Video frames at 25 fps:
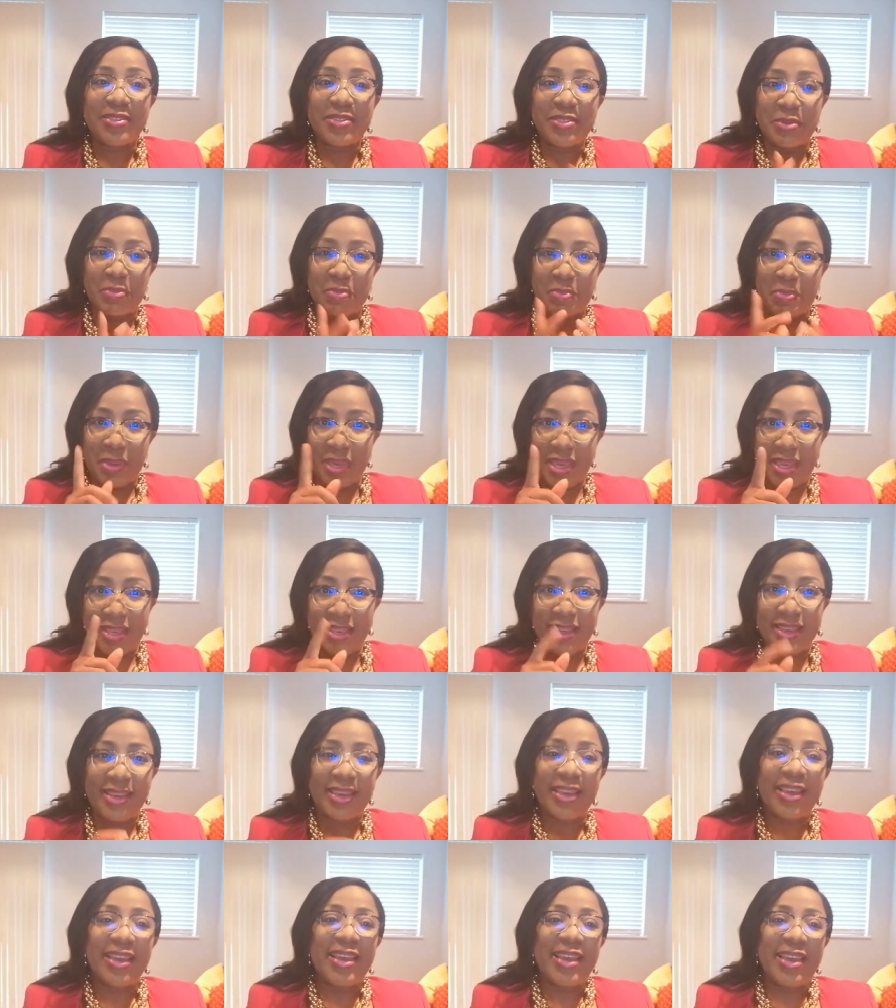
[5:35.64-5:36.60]
to
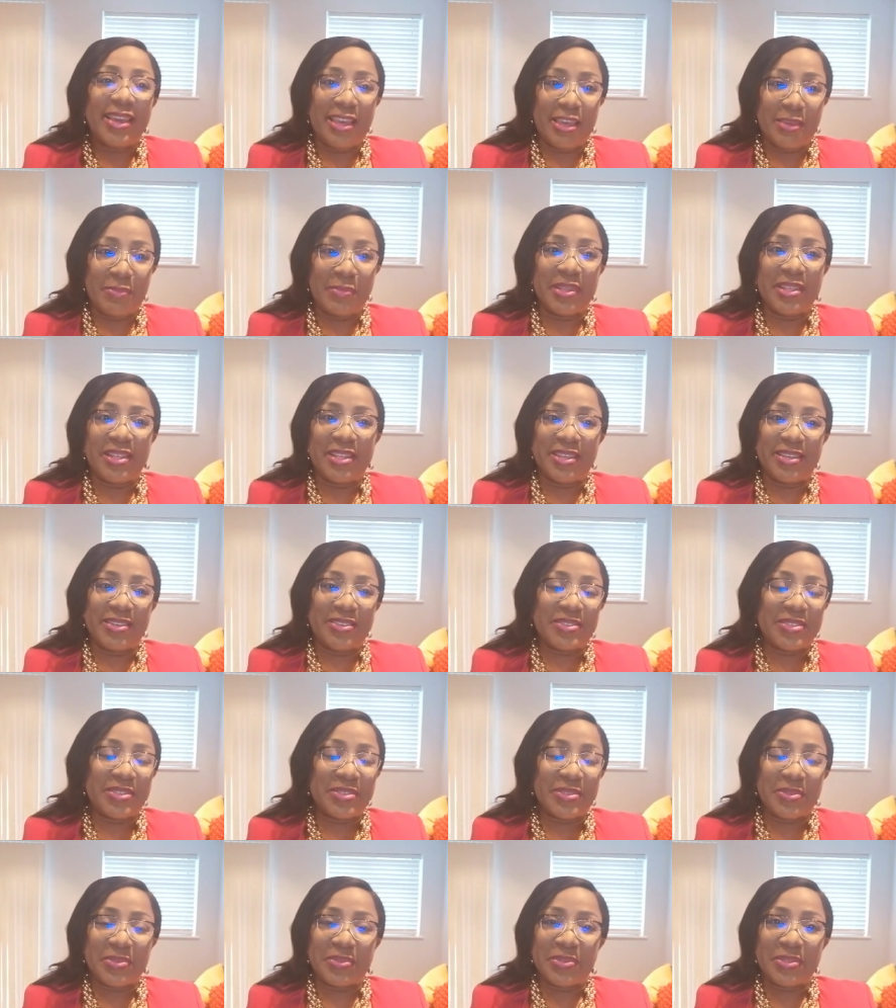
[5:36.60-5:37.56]
pink Himalayan
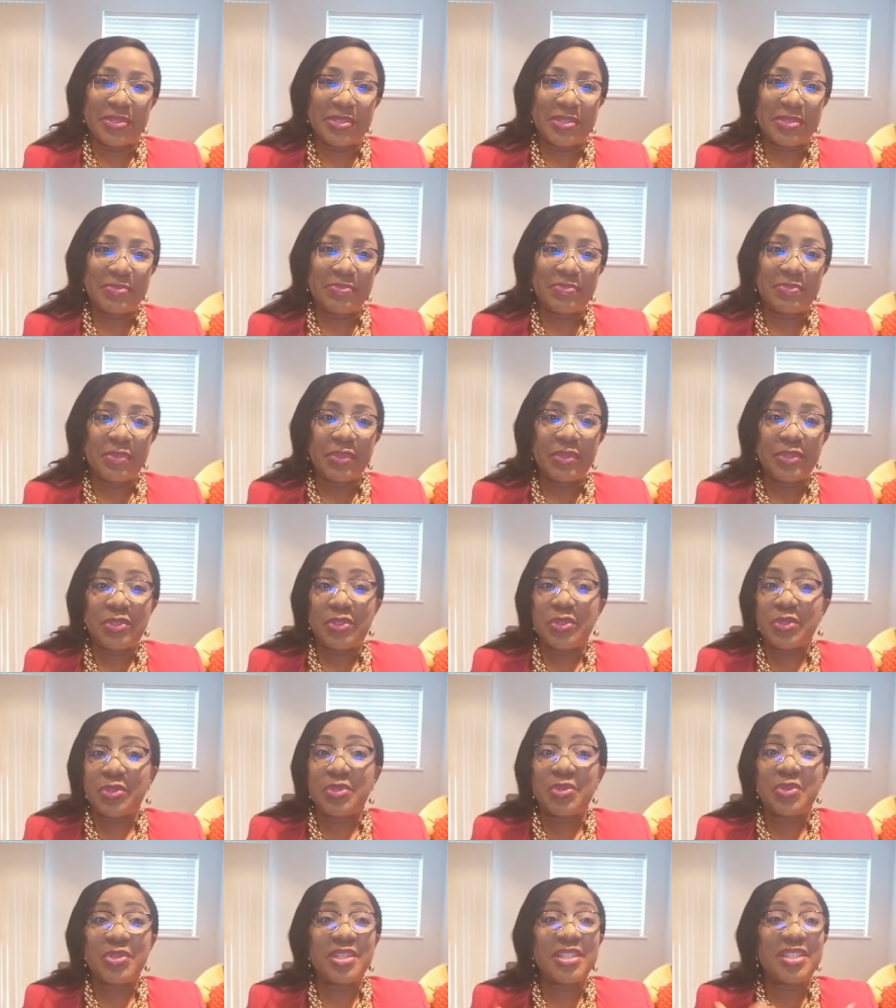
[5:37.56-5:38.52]
salt
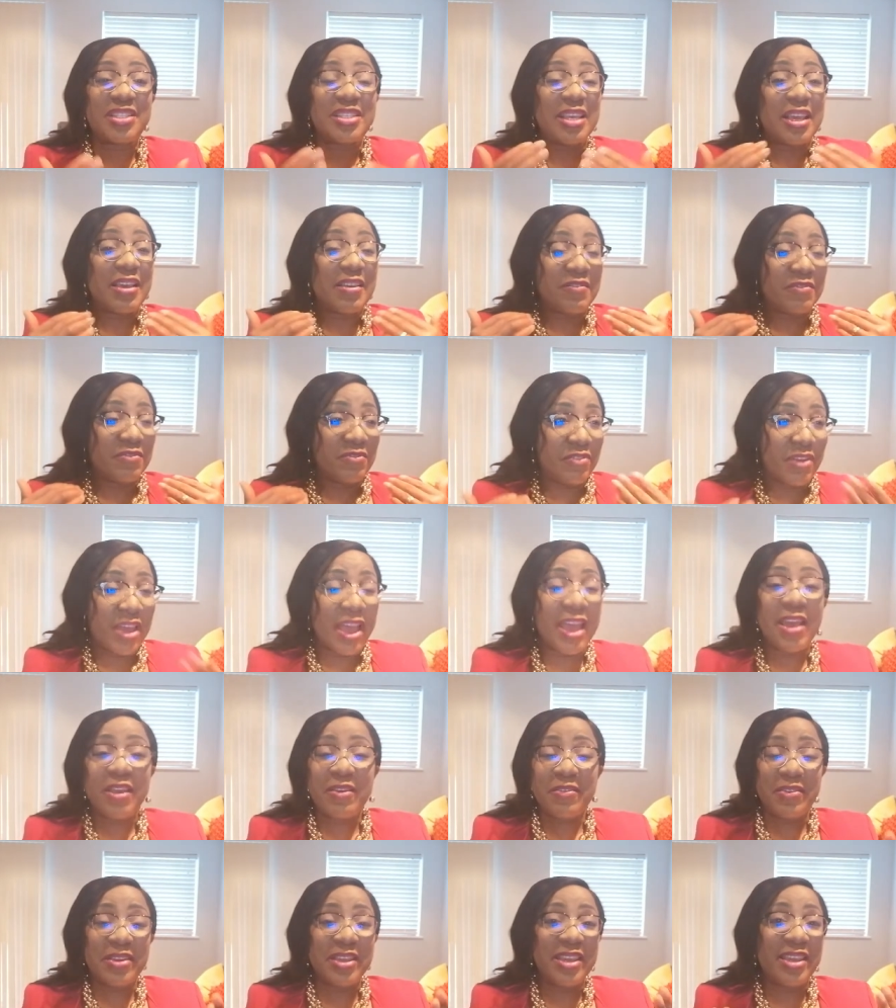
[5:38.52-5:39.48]
due to its
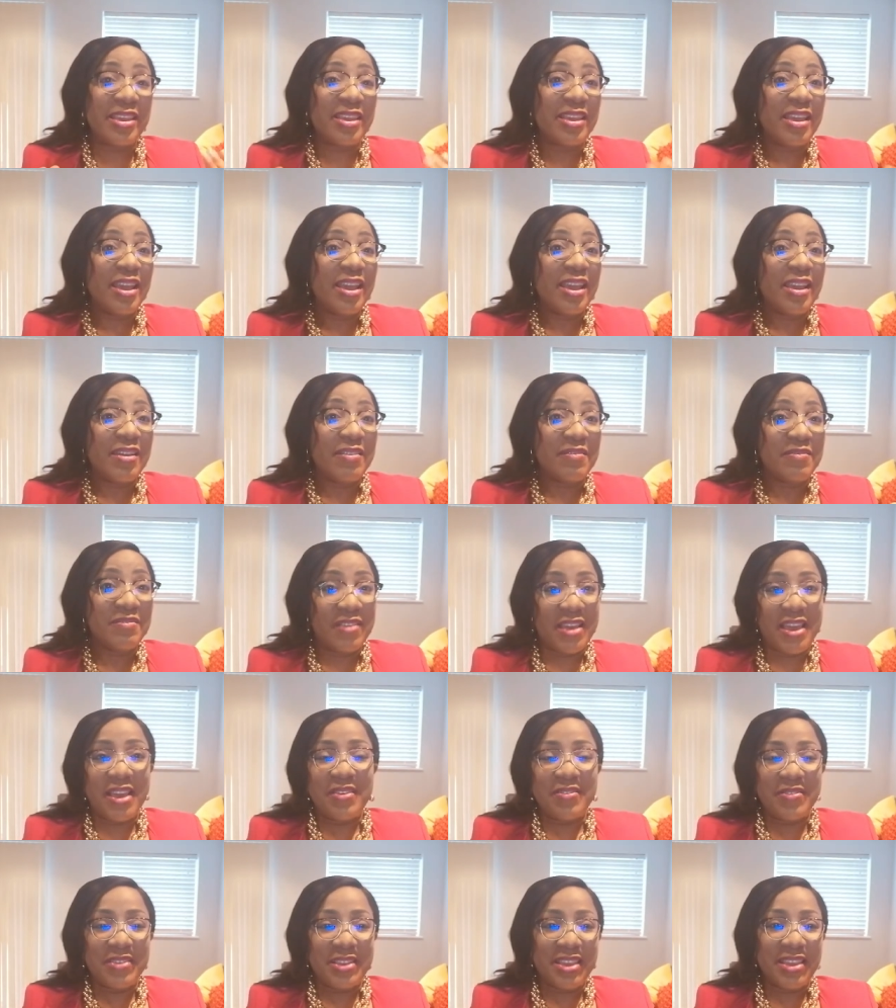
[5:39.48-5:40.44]
very,
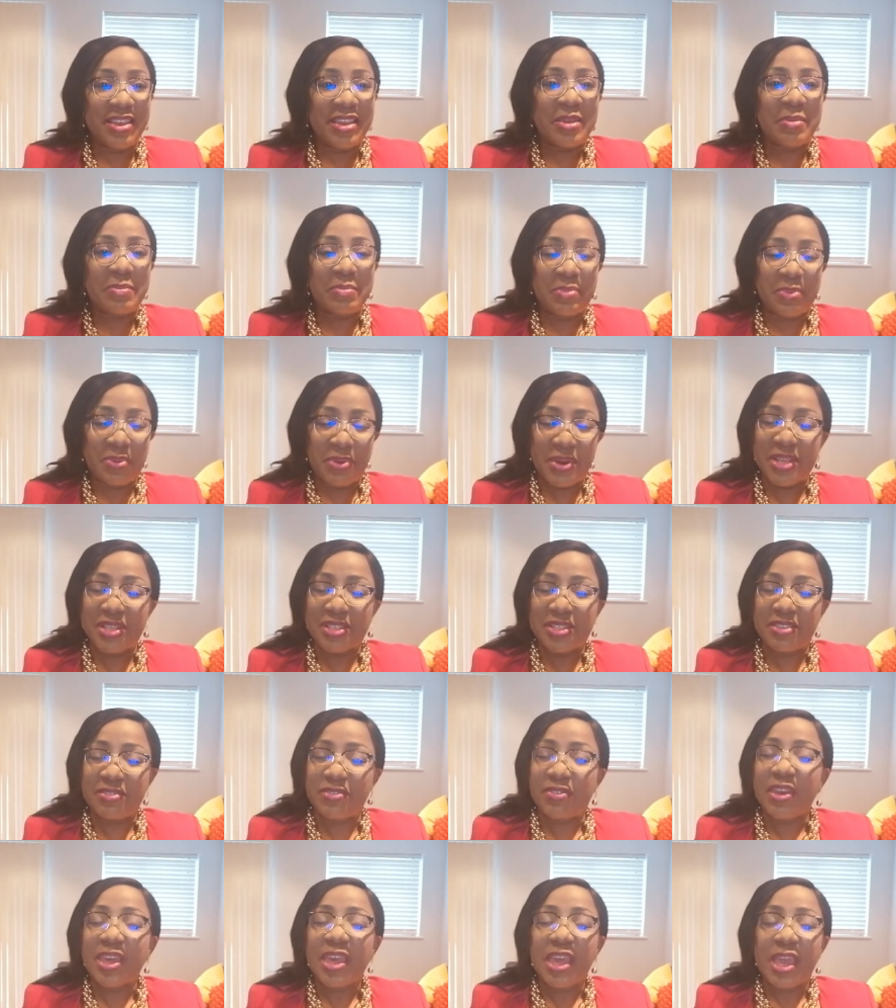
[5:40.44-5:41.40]
very
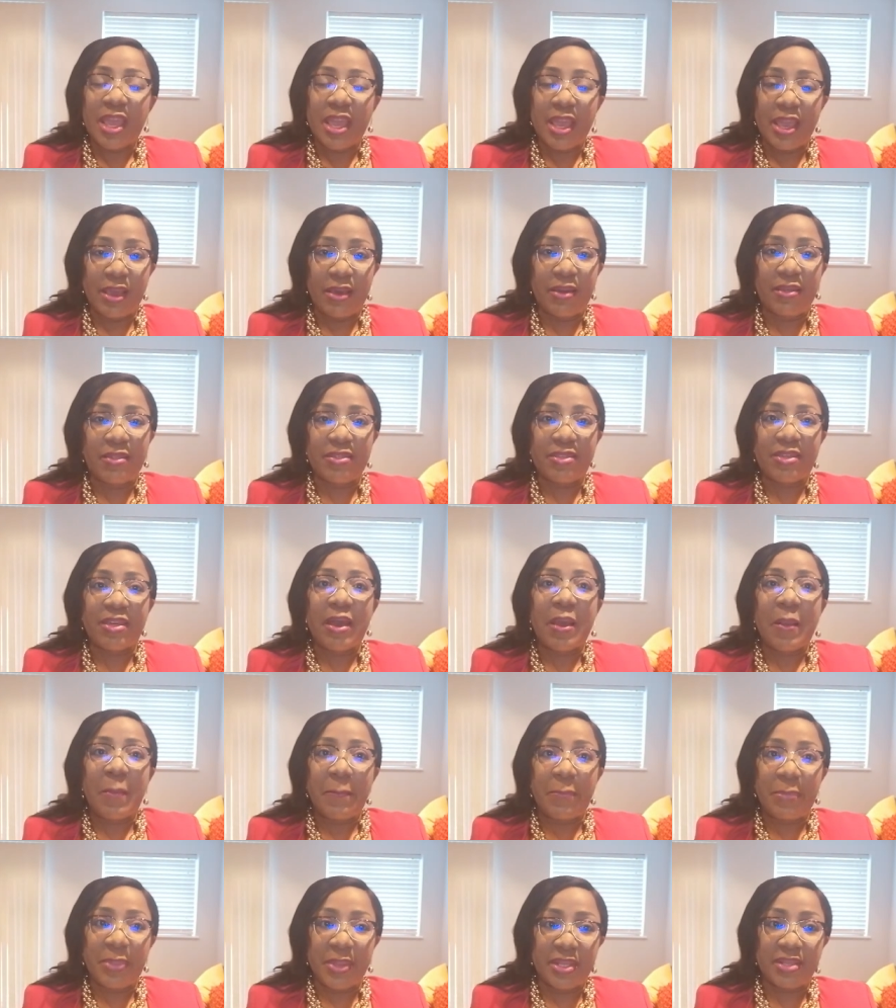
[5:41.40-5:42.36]
impressive health
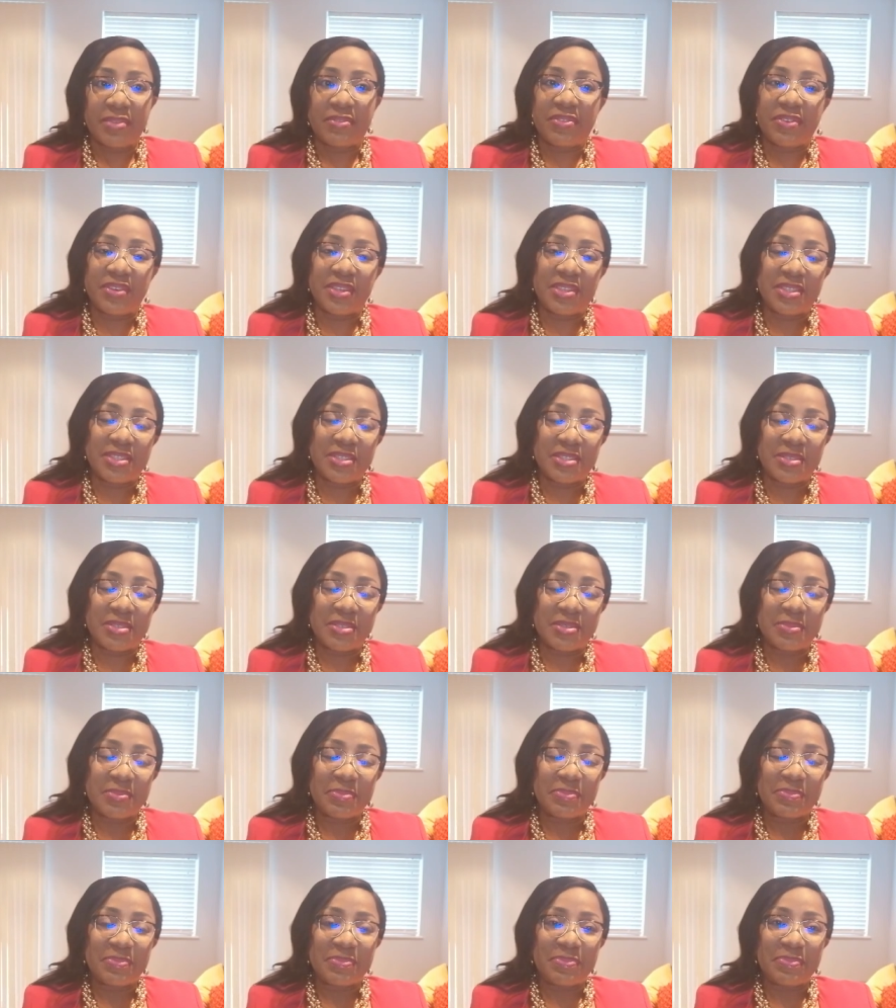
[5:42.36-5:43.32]

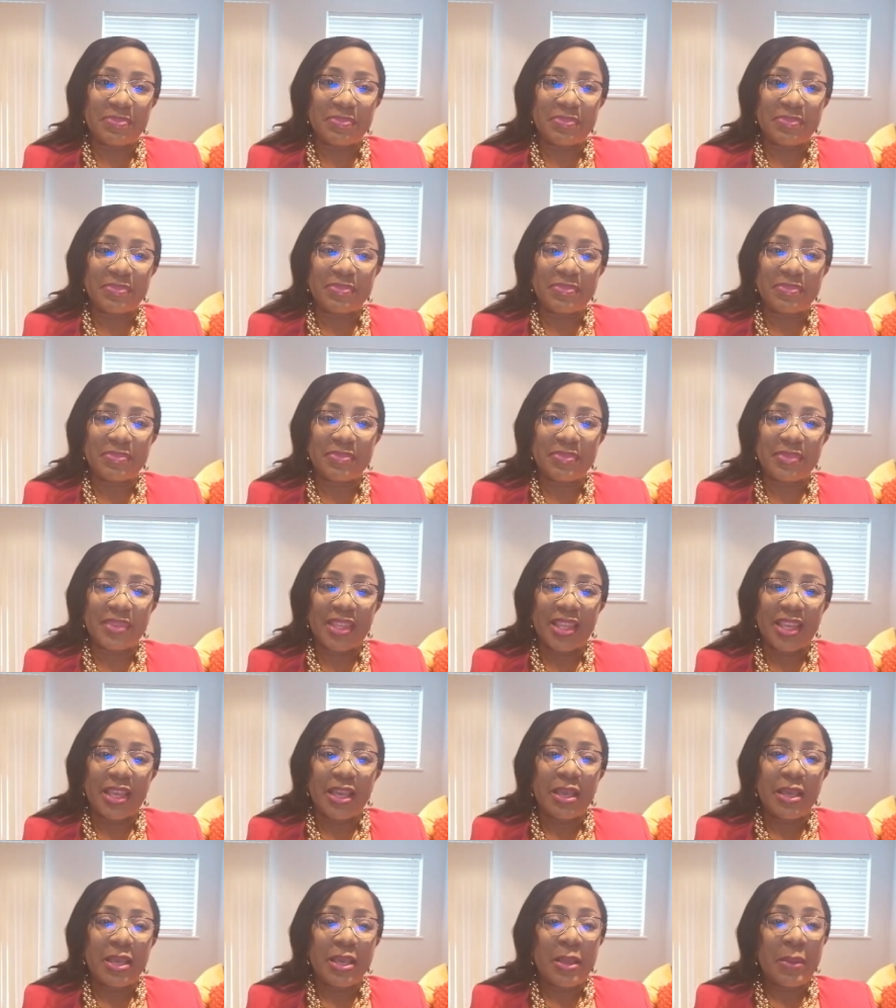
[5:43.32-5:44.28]
benefits.
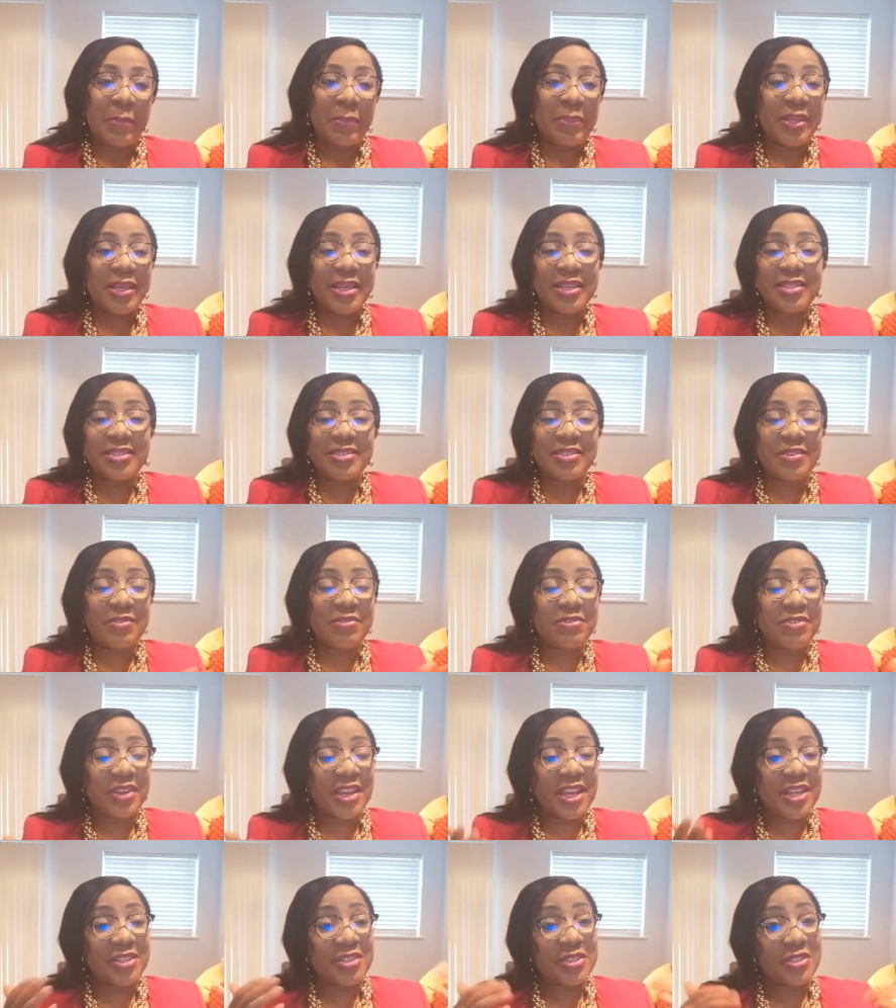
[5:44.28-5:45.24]
Please don't
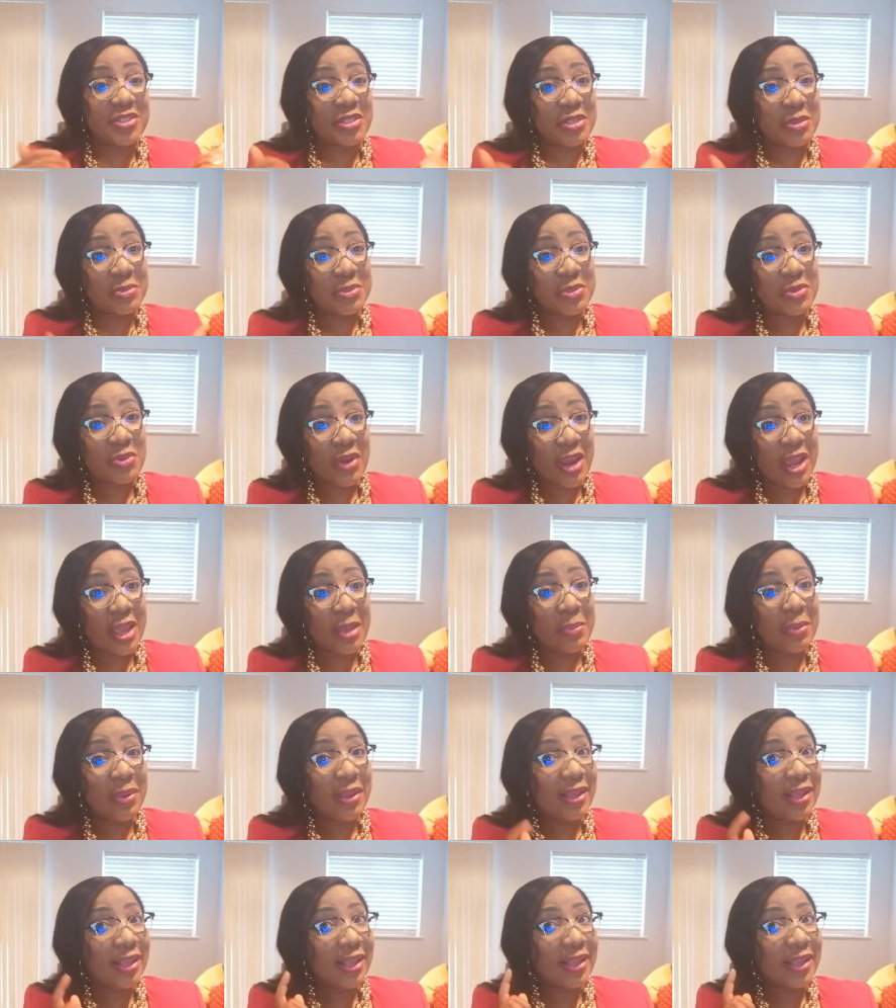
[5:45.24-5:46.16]
forget to subscribe.